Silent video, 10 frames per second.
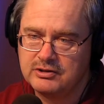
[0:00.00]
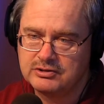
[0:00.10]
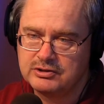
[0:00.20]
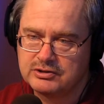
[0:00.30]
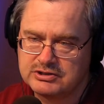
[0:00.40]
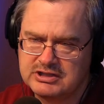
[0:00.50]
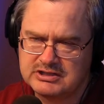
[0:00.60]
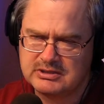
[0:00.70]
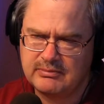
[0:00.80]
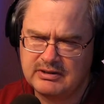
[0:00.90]
Your
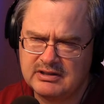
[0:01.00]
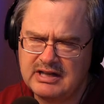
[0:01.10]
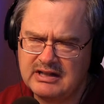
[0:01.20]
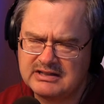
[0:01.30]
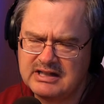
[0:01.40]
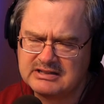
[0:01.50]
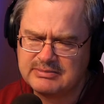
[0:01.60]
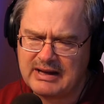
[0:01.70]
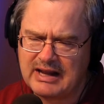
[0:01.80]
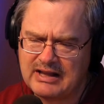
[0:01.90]
system, tell us
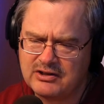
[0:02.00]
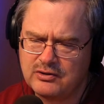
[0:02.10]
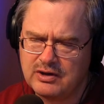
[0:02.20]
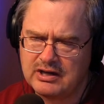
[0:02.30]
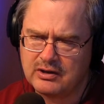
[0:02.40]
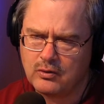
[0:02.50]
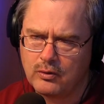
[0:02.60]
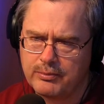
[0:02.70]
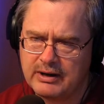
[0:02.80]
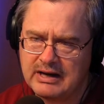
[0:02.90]
about how you can
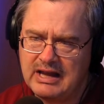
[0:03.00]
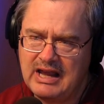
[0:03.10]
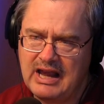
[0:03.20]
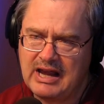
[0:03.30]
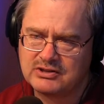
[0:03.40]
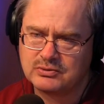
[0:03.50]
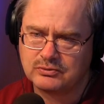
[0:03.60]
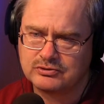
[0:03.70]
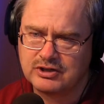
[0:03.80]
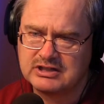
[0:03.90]
incorporate
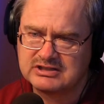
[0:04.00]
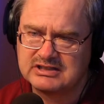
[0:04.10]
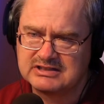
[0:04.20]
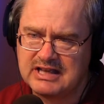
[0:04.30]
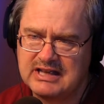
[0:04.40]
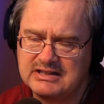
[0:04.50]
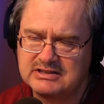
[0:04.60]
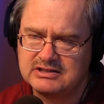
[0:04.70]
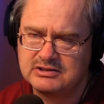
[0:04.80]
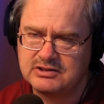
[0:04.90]
actual truss
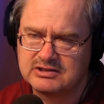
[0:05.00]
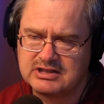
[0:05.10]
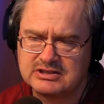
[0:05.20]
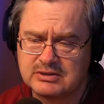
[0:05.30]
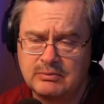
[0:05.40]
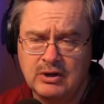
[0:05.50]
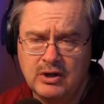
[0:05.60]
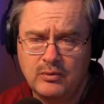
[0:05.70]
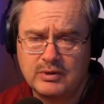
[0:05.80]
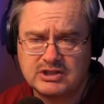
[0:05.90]
designs into the system,
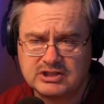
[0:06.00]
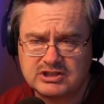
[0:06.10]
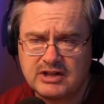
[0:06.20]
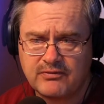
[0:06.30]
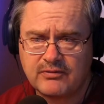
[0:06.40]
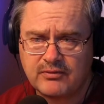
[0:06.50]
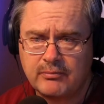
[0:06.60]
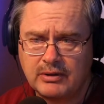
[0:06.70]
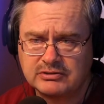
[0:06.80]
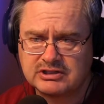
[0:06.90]
which is different
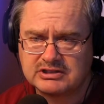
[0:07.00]
from most